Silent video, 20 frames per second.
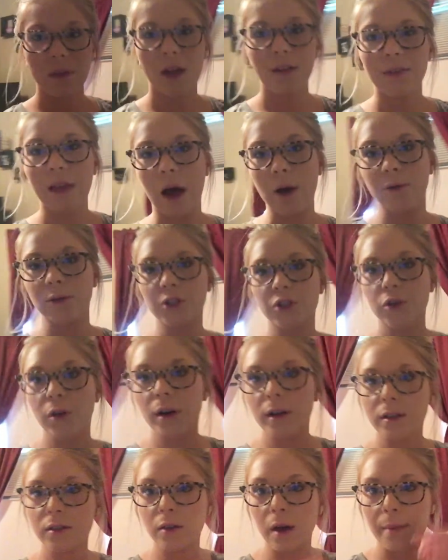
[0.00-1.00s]
lounge
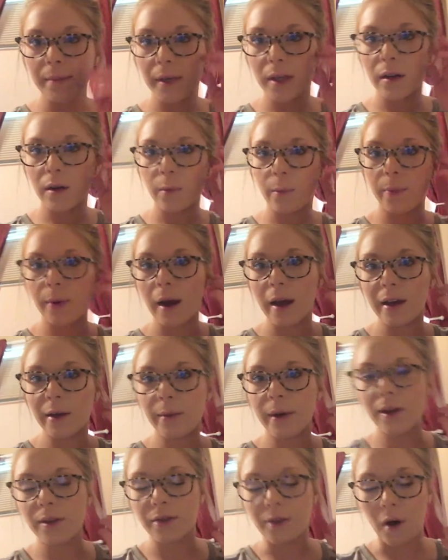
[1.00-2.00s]
shorts, so I'm gonna probably
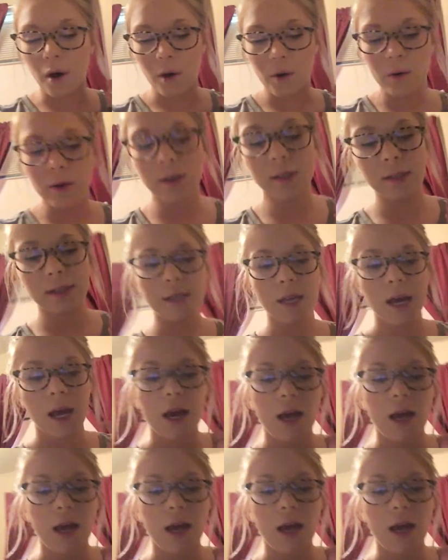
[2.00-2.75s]
wear those.